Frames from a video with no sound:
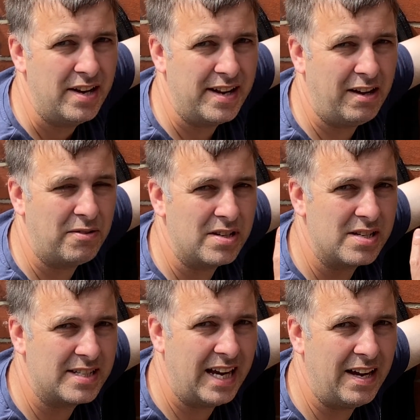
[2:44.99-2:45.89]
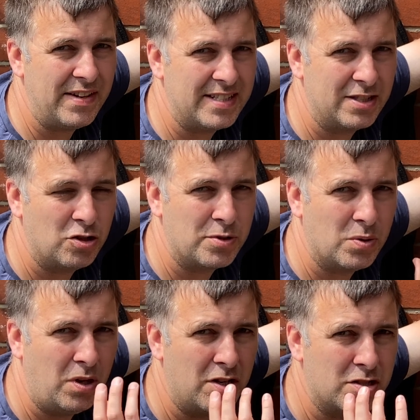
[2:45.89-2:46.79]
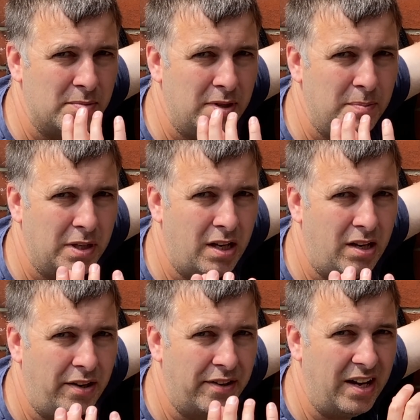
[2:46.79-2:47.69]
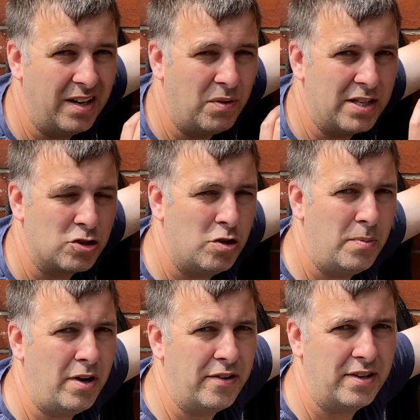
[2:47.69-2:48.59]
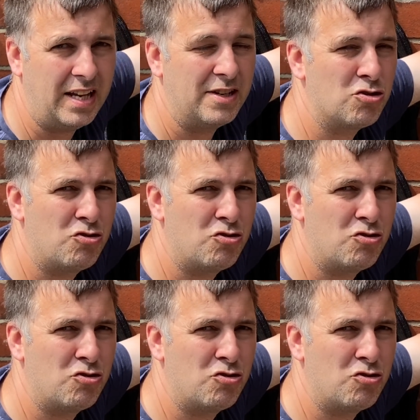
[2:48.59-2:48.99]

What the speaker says: Now, say I have it set up to water my lawn and I want it to come on, like just